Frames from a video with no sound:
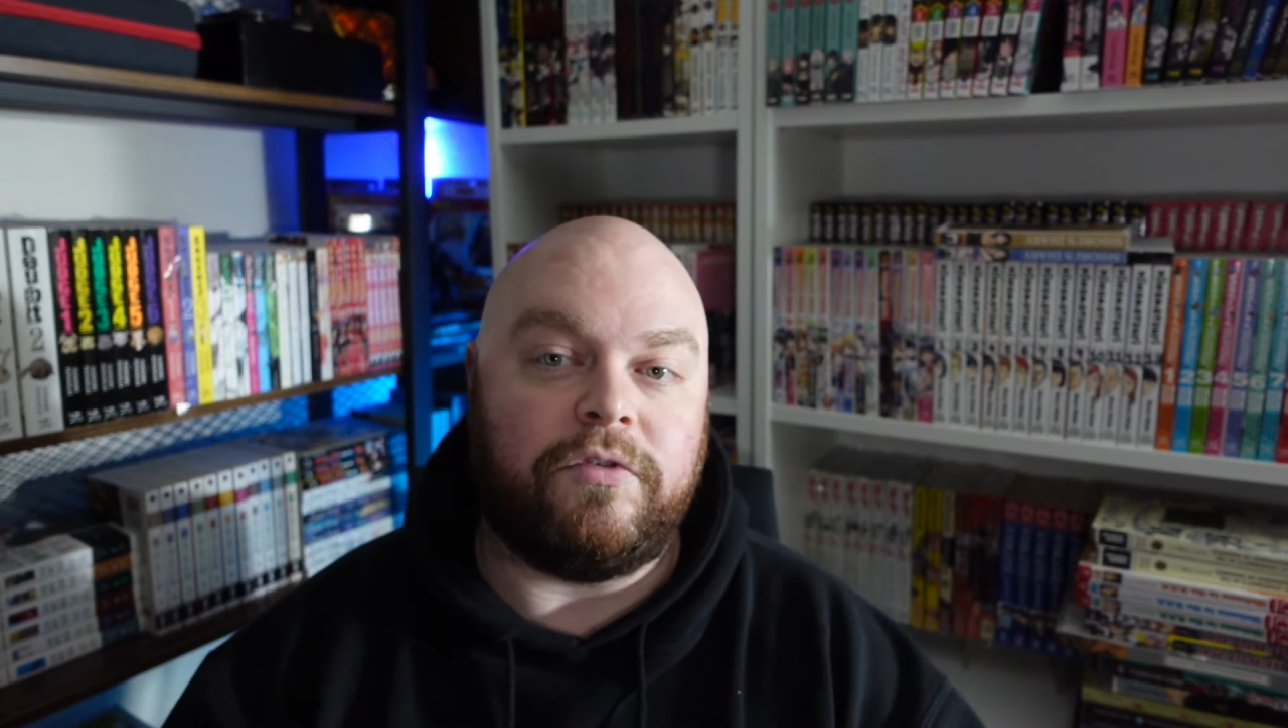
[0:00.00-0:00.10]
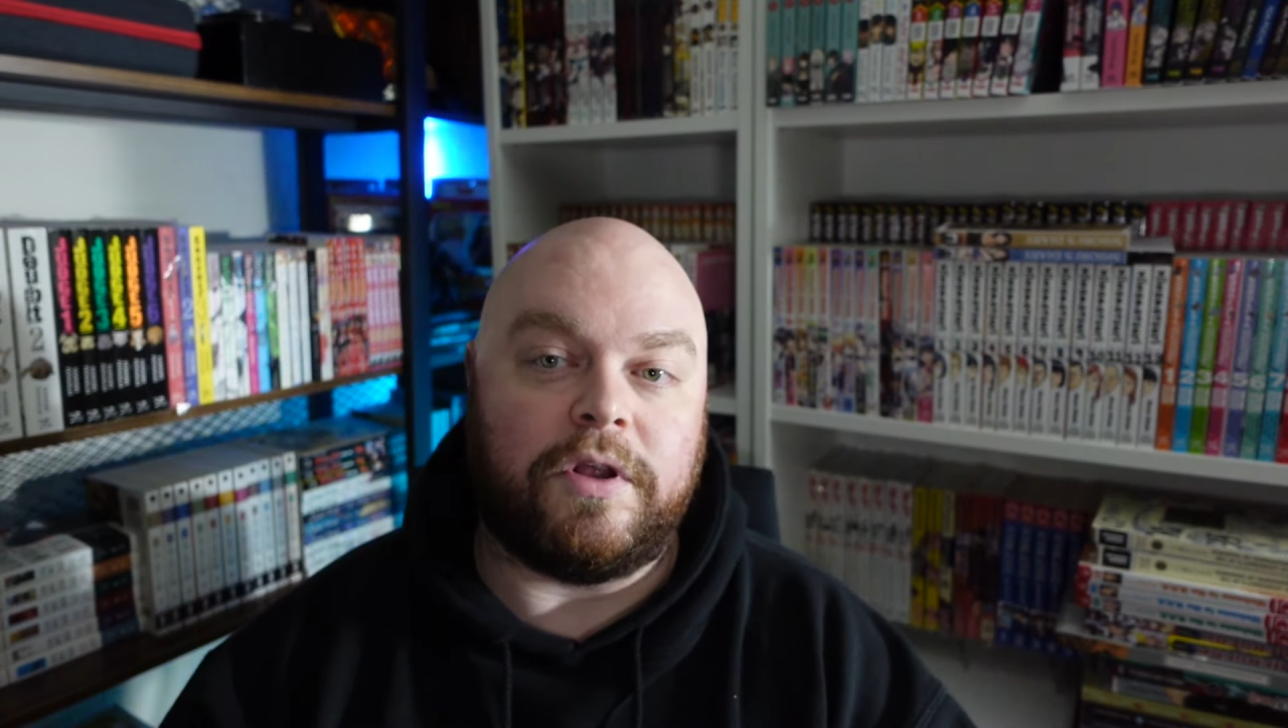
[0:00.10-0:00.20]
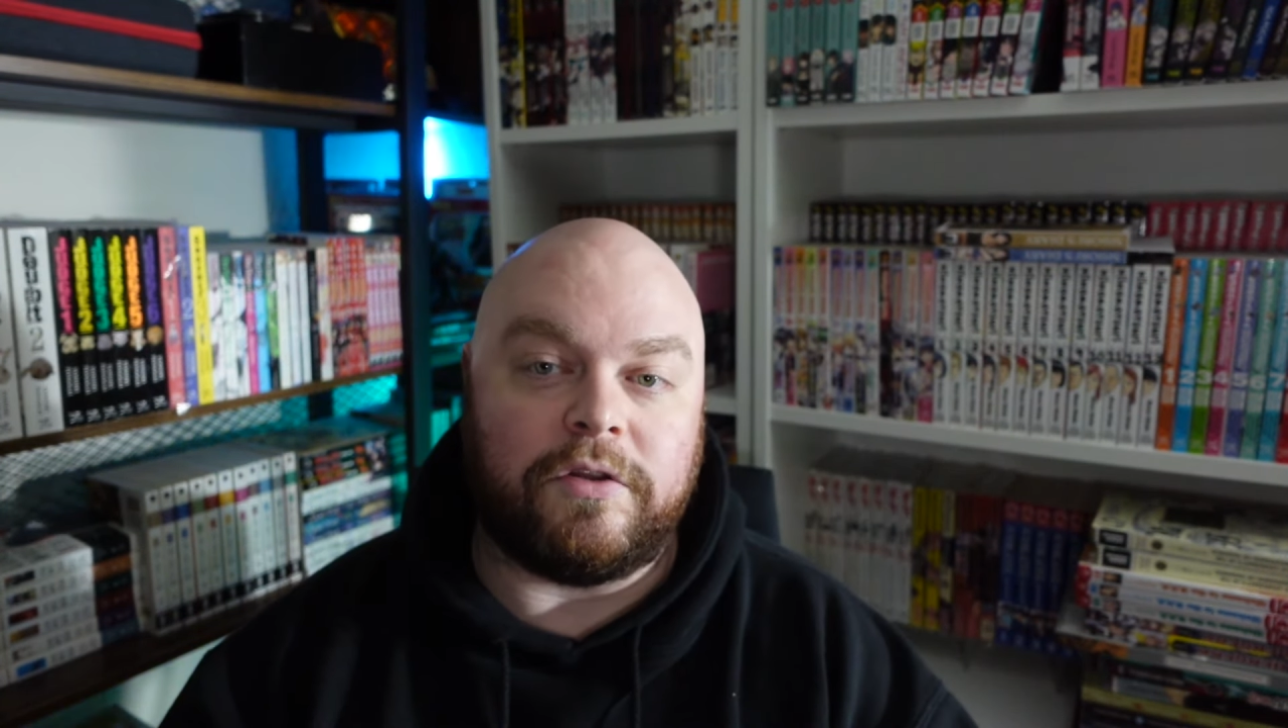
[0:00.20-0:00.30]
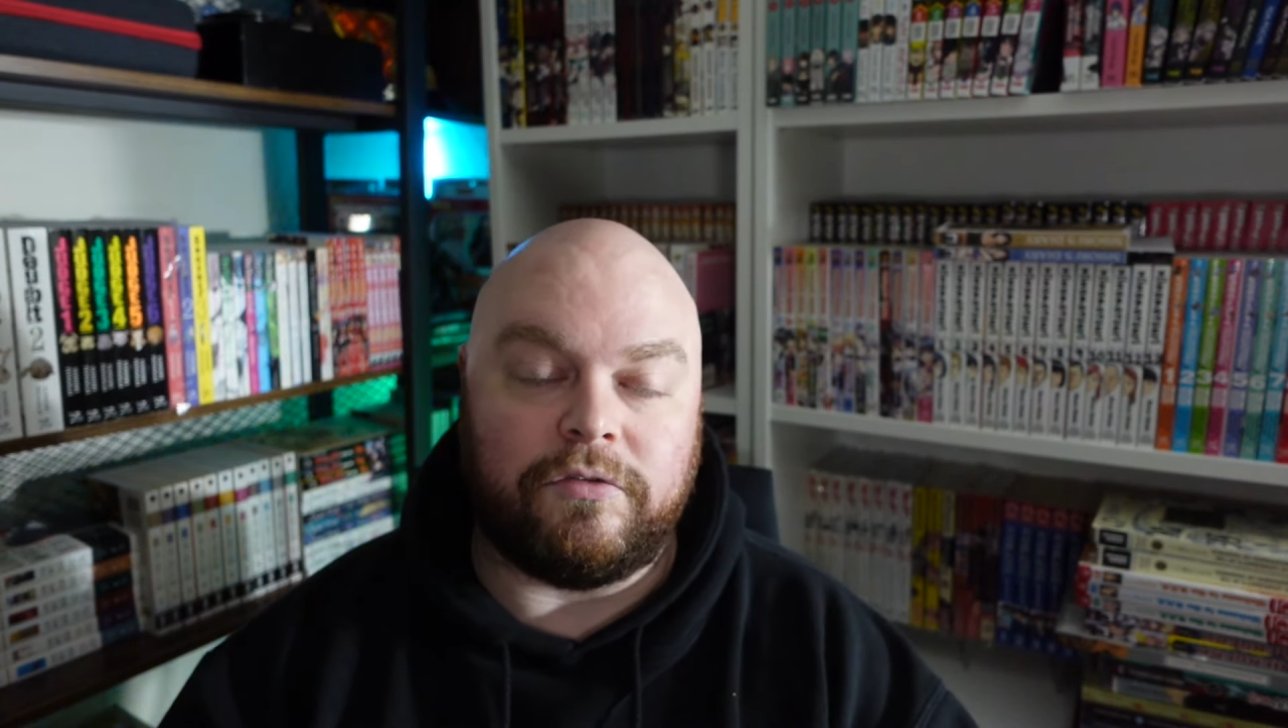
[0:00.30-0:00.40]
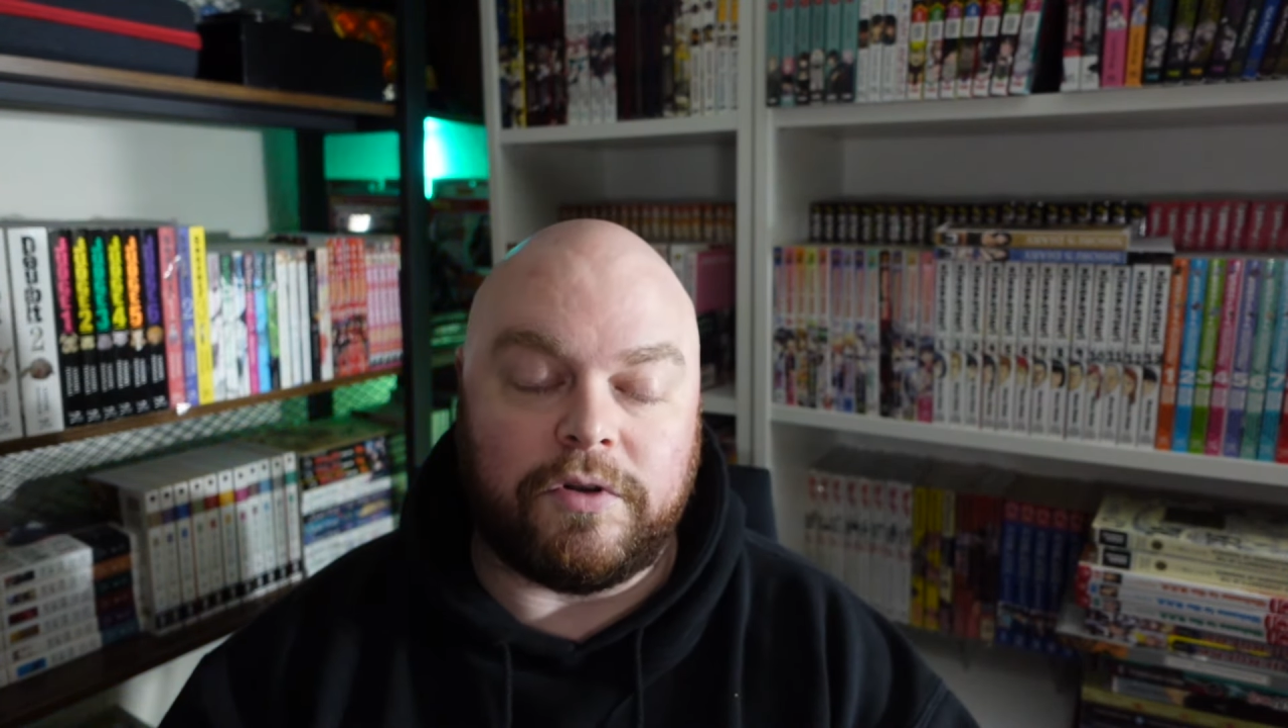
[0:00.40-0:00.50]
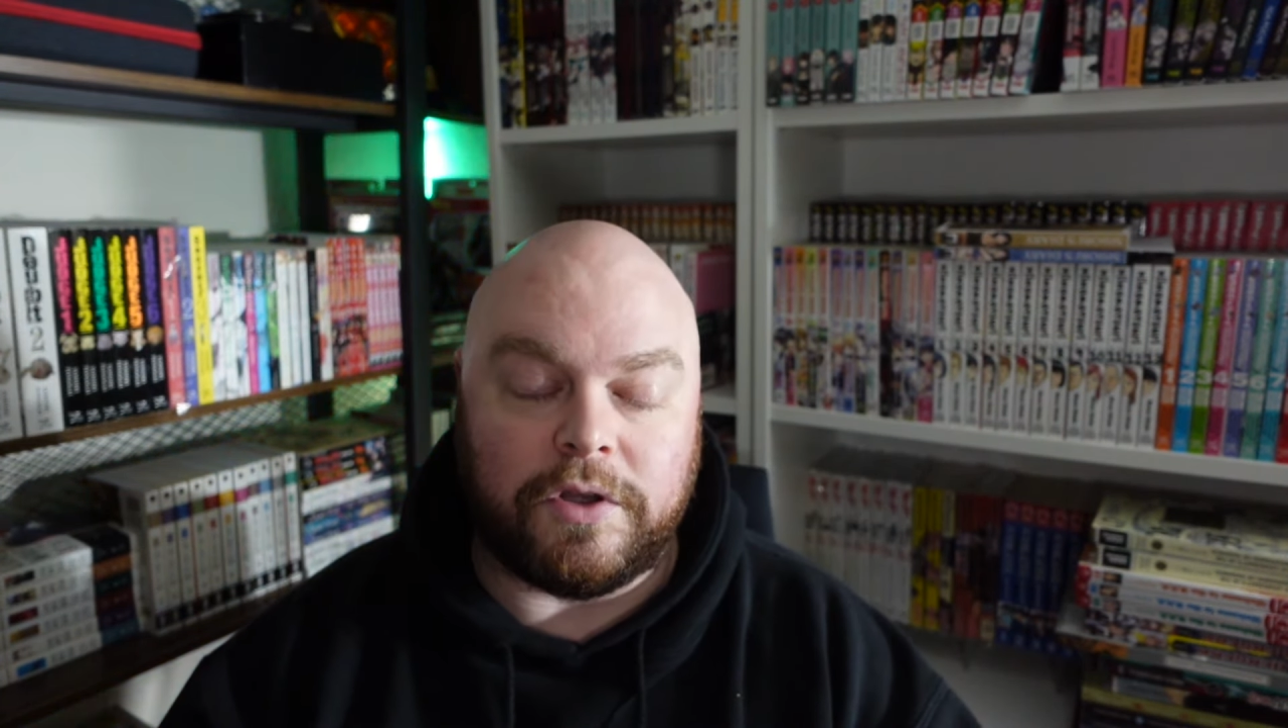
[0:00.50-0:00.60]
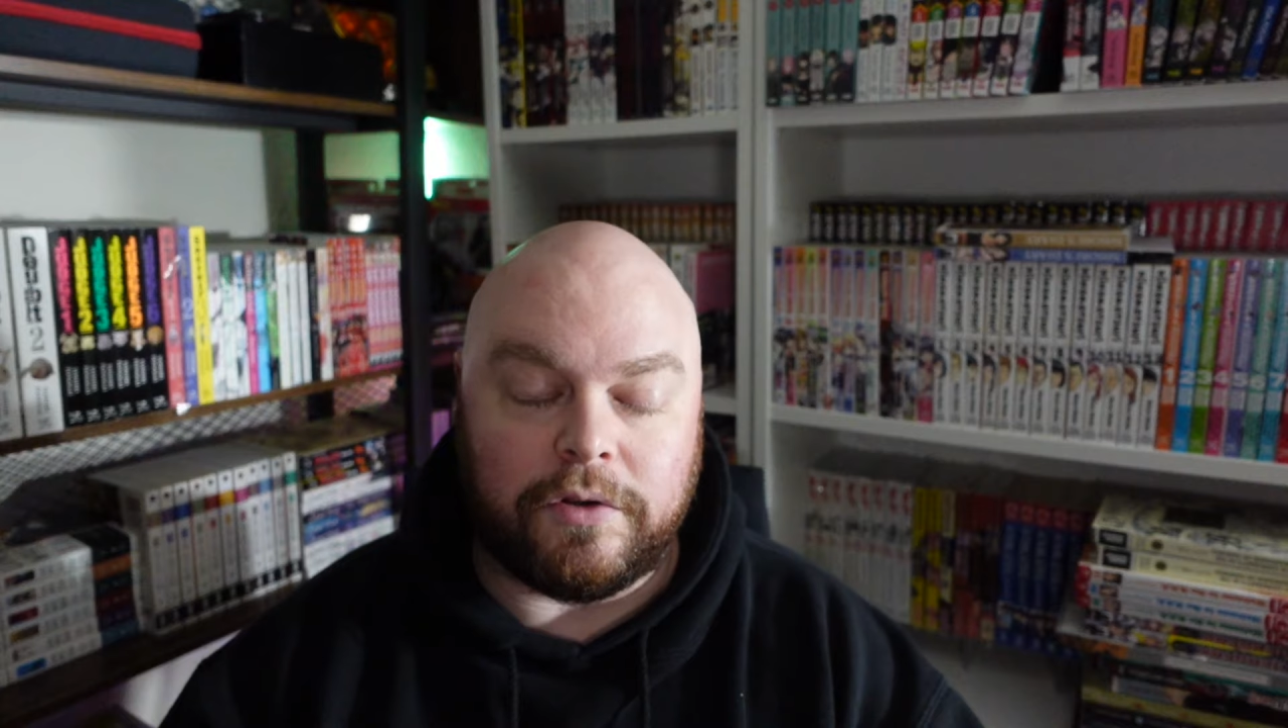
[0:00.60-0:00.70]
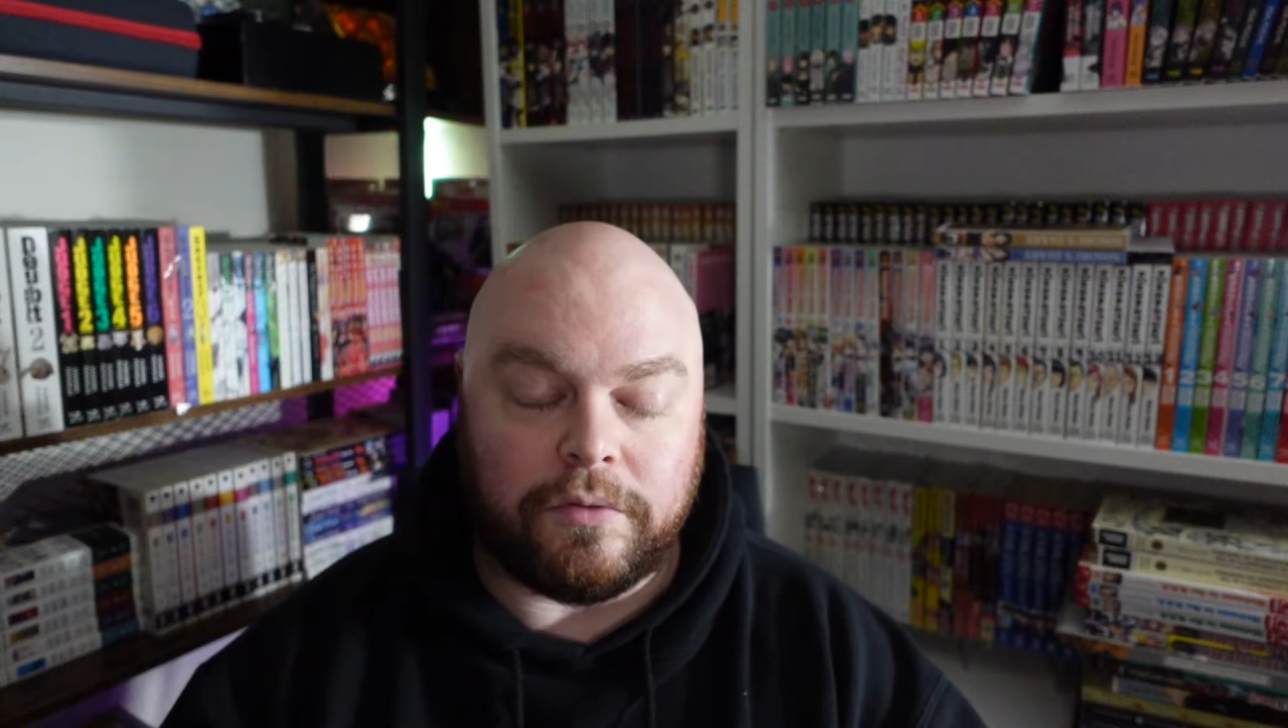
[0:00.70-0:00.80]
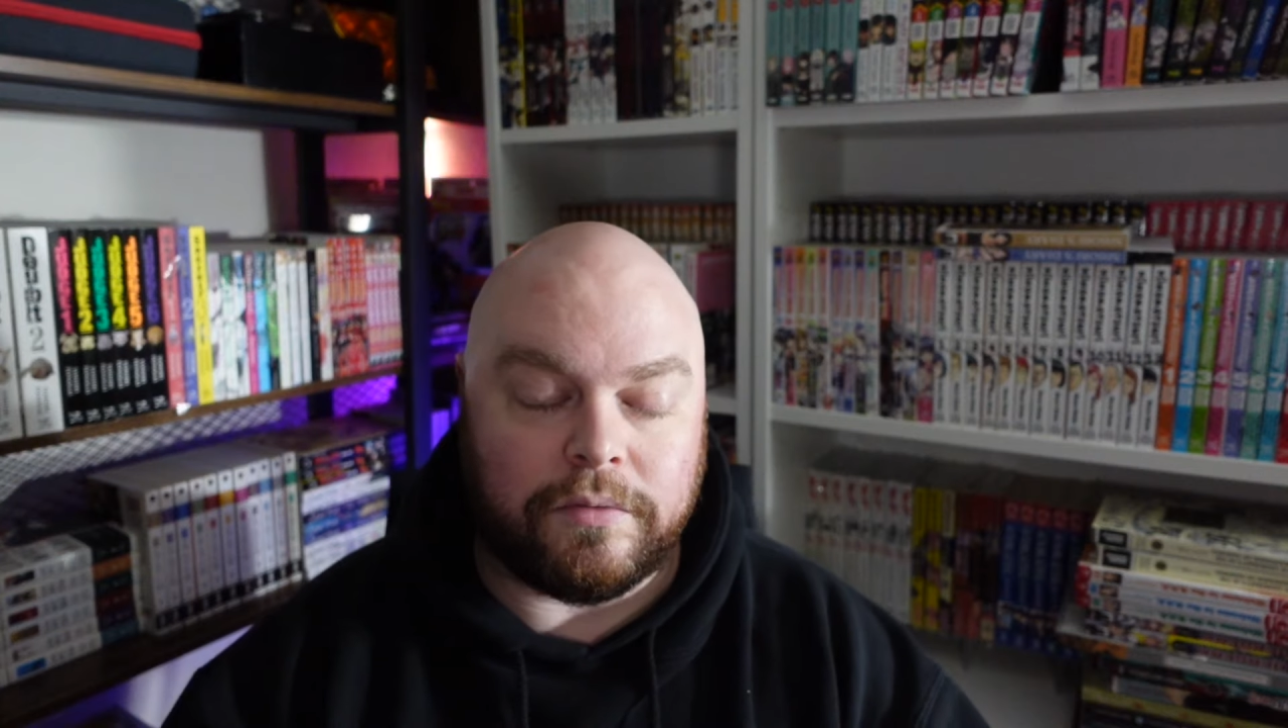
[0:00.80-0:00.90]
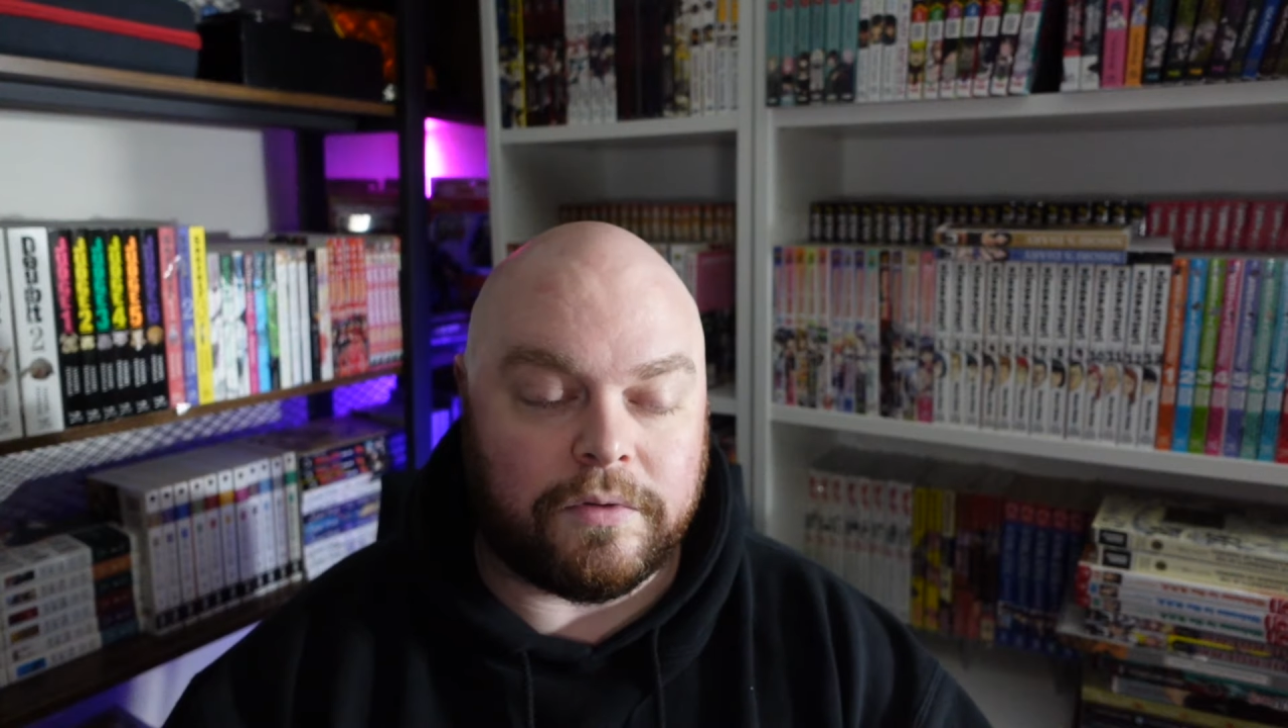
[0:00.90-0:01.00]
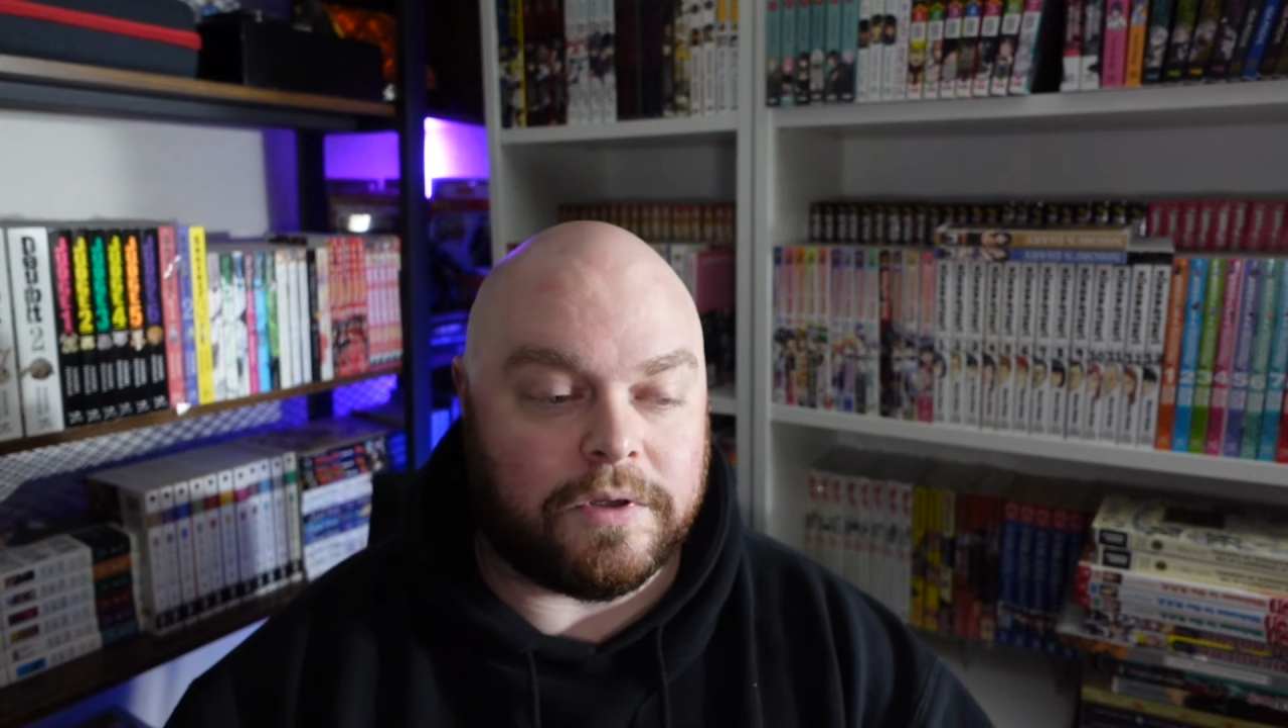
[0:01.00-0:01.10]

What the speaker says: you like this video.